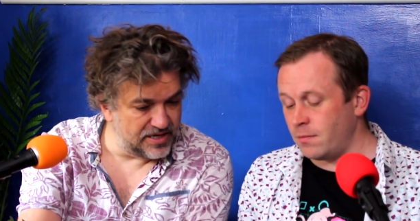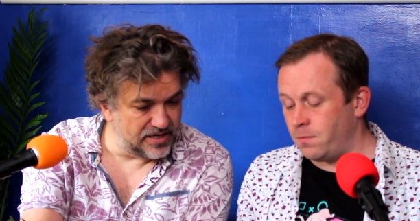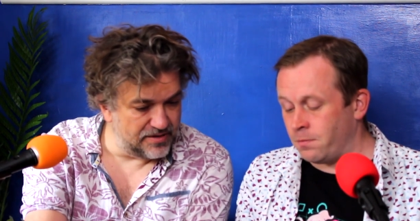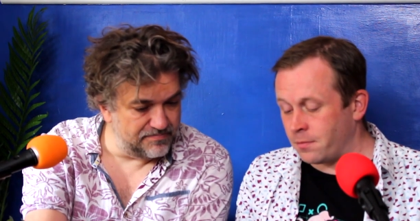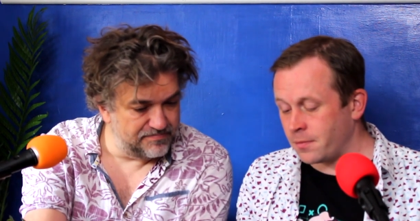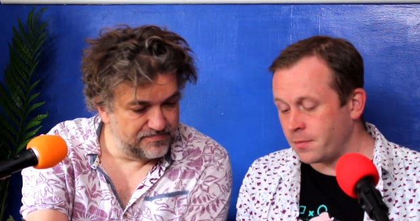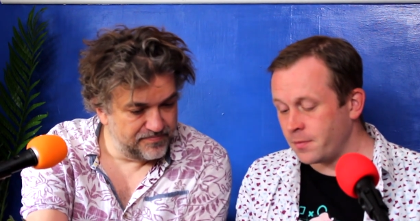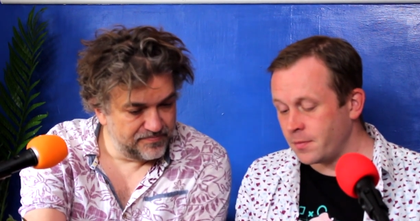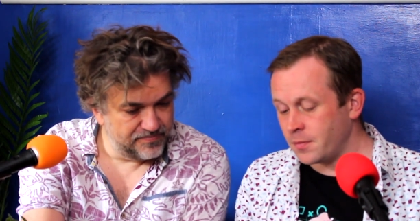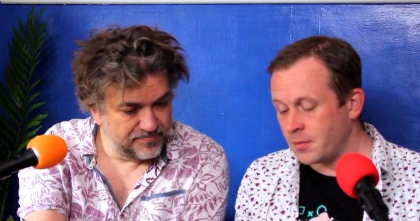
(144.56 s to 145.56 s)
Speaker 1: the. Um,
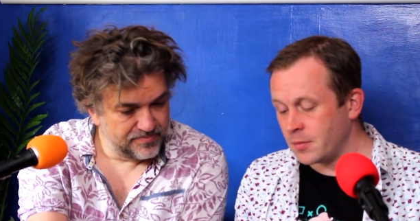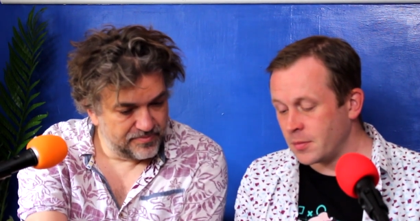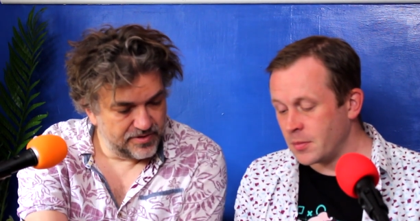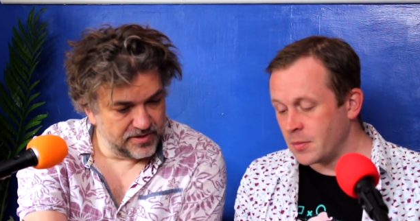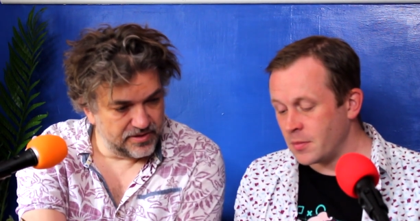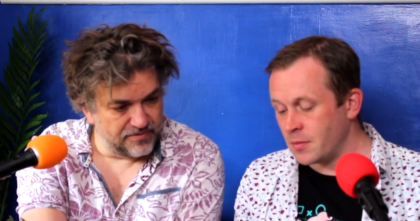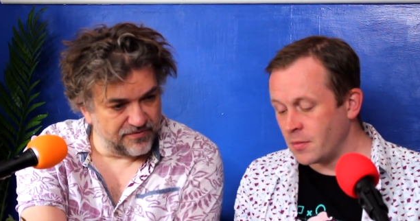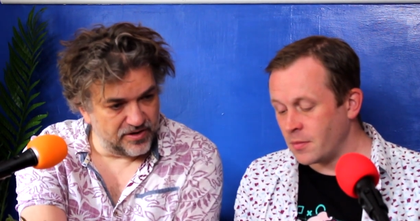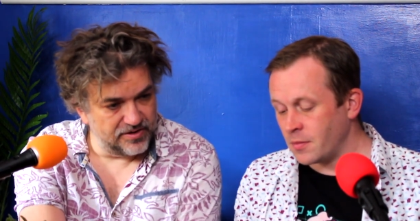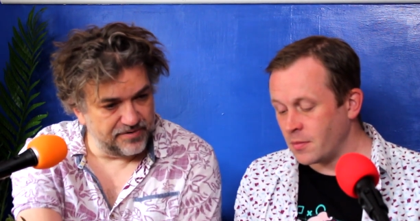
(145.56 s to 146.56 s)
the
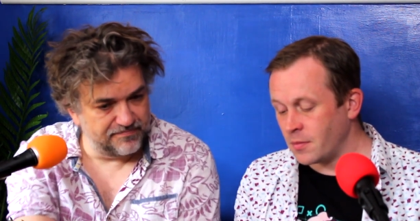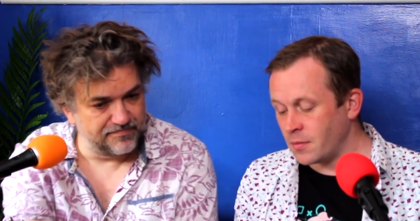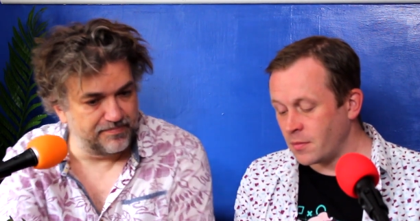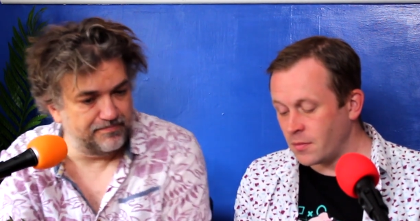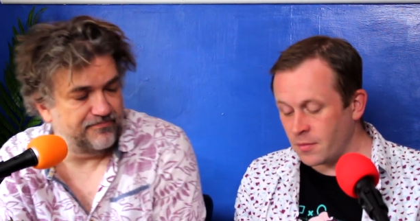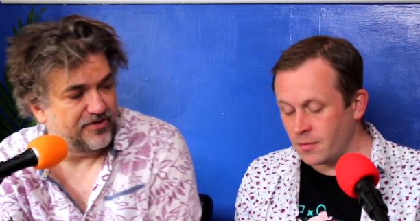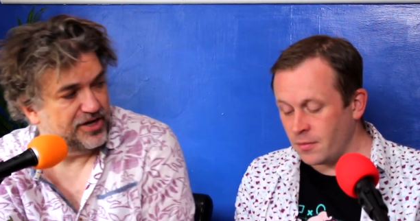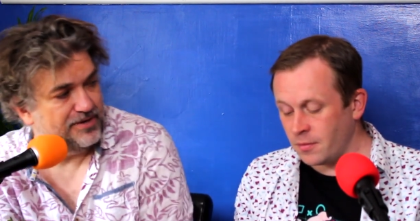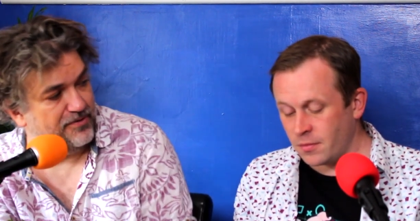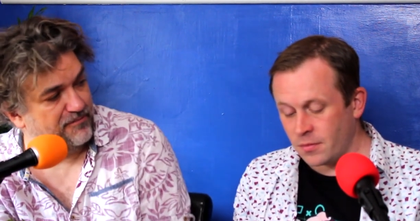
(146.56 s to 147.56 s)
vo- the
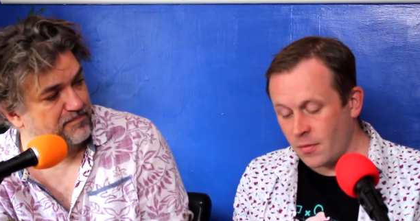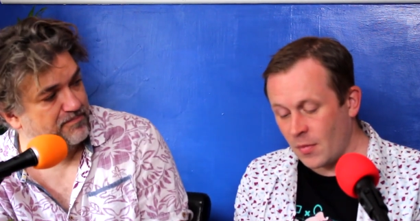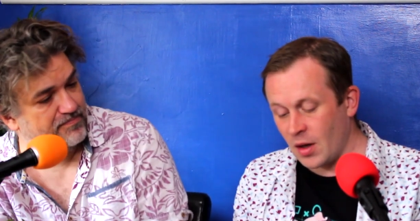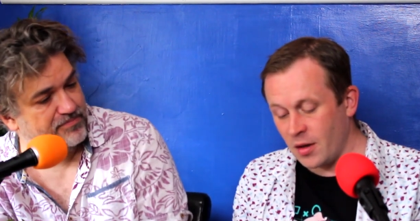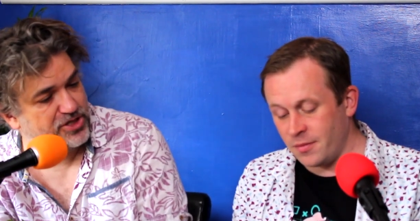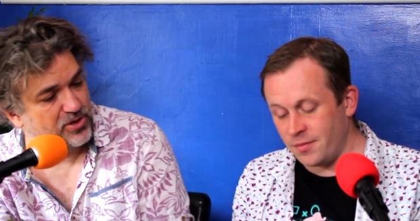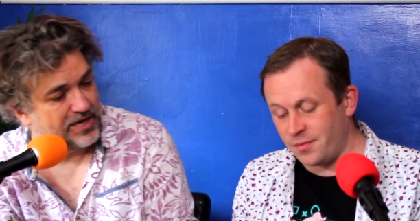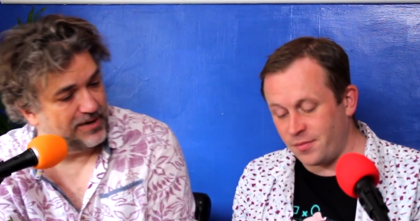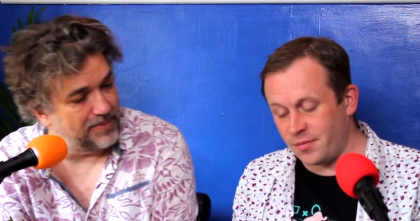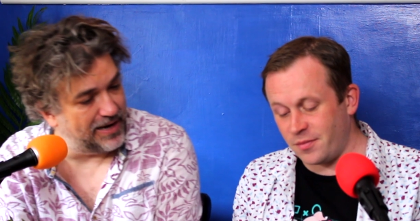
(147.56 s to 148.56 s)
volume of
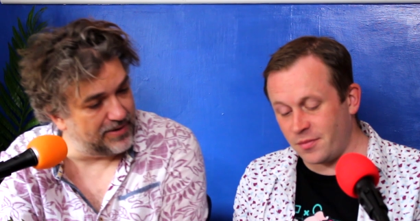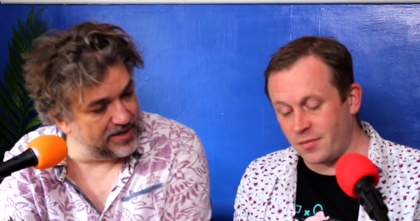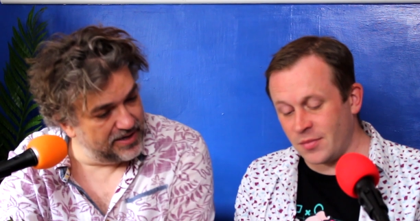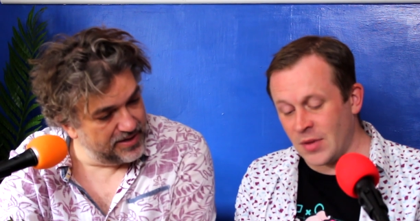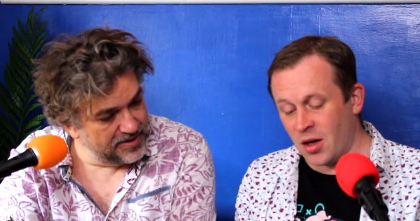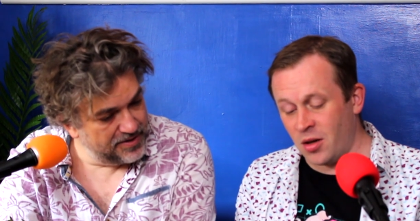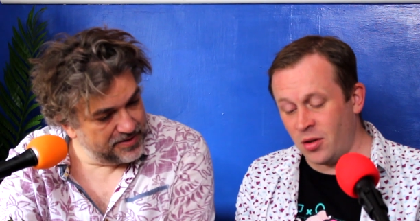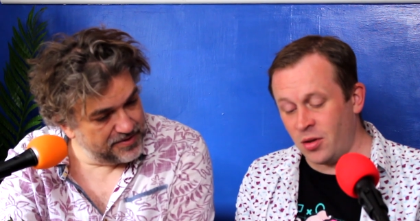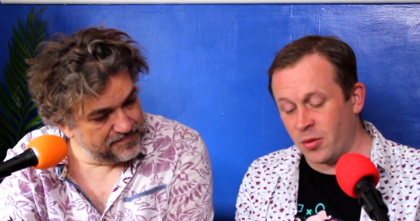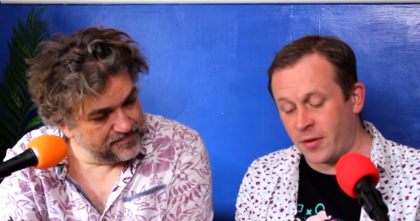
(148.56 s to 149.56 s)
shocking power.
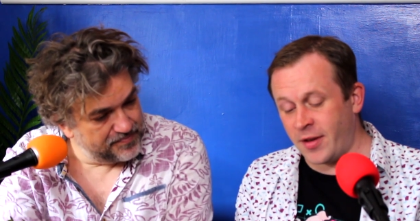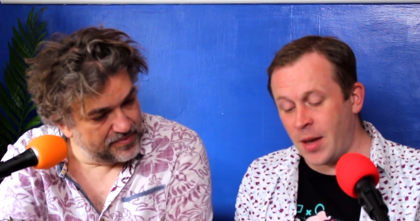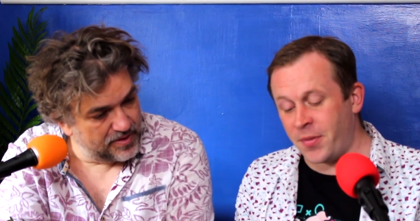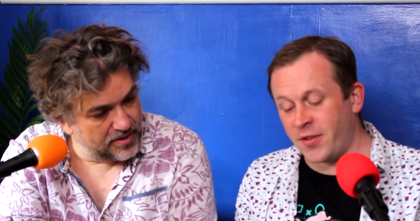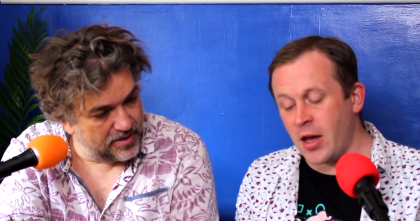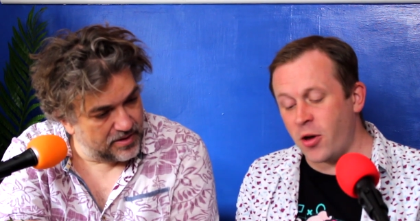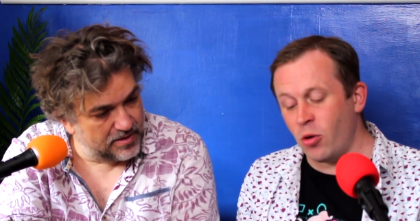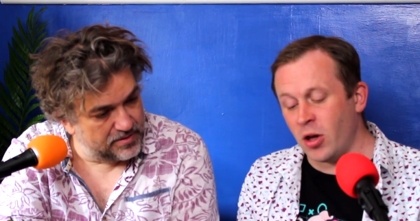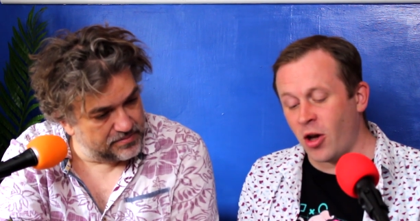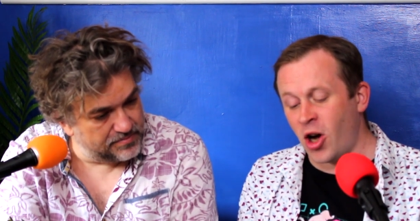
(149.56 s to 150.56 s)
No, tip:
Speaker 2: stay
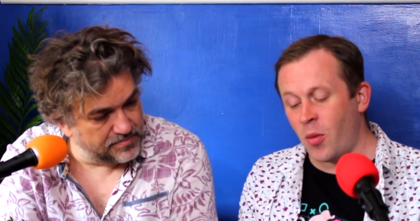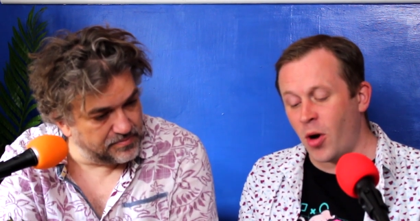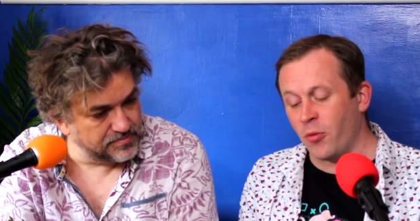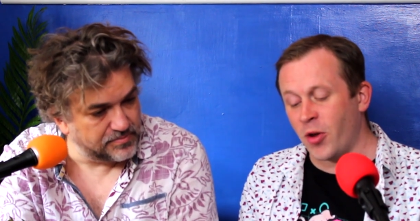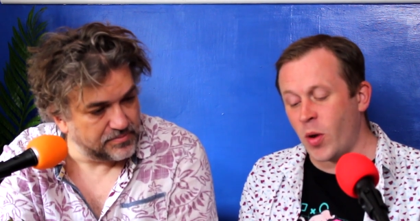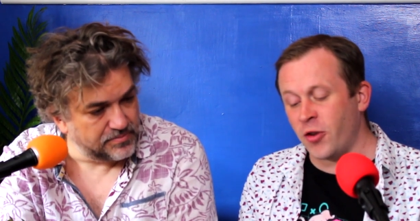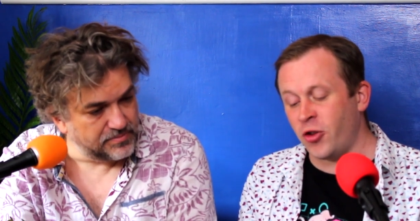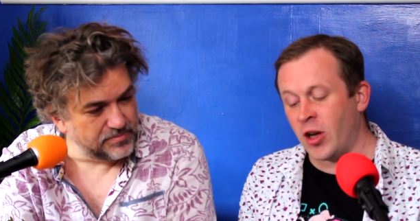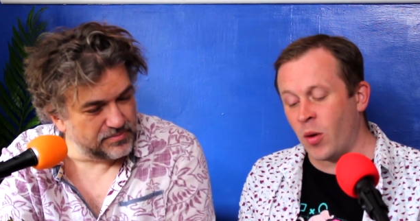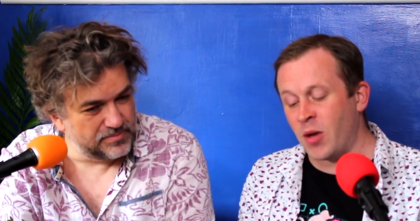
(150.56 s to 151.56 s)
cool and calm, holding the
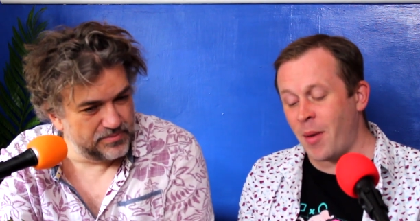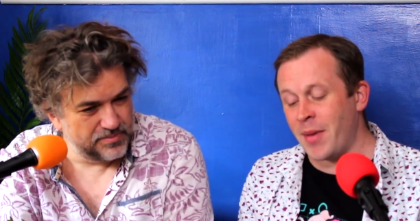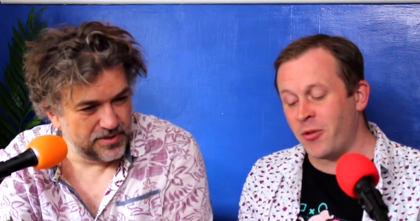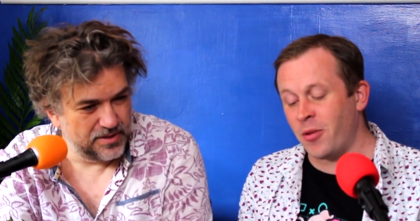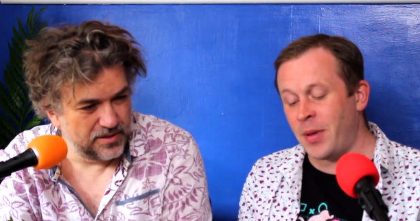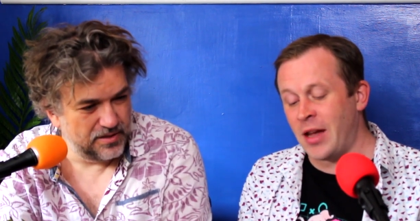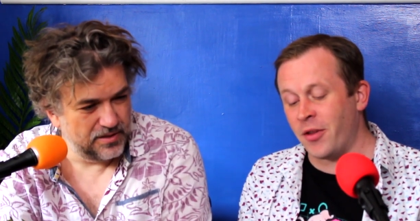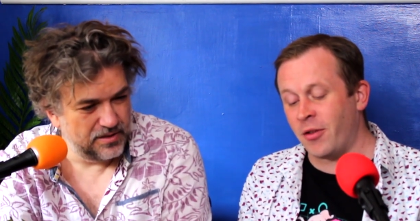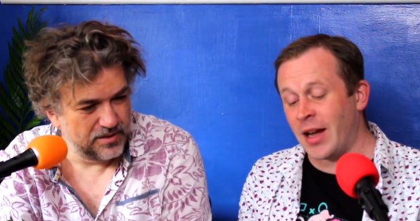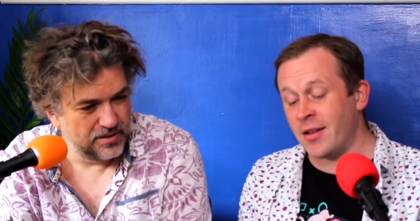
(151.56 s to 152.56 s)
questioning when you might be able to beat
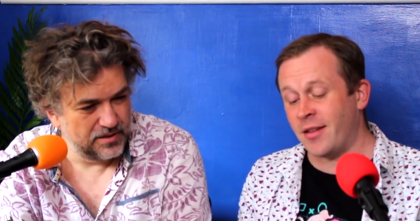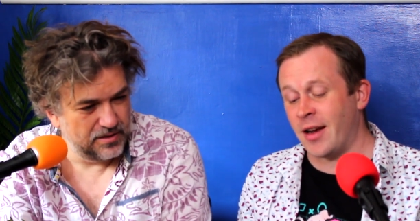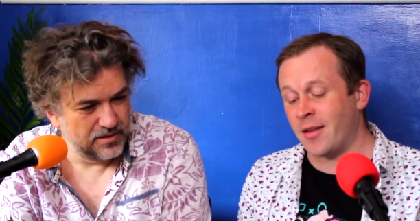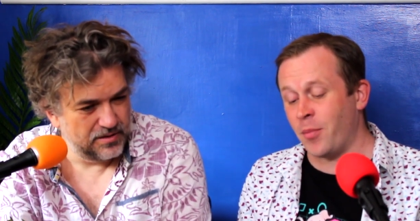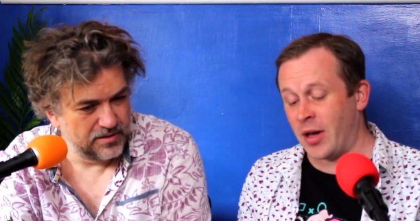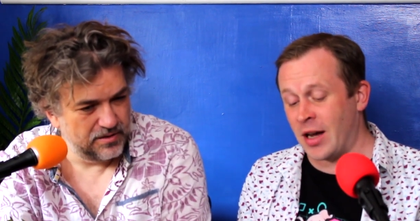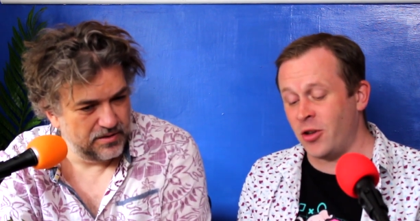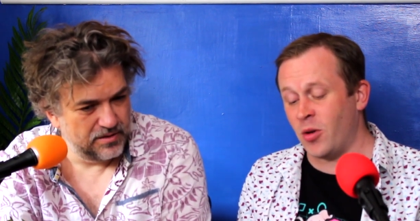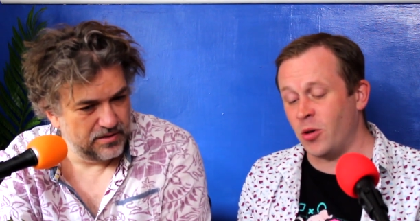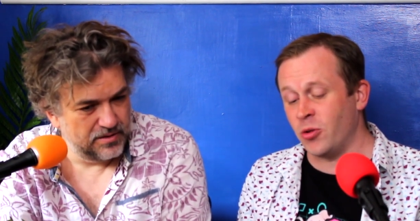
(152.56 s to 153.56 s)
the lie detector, but can you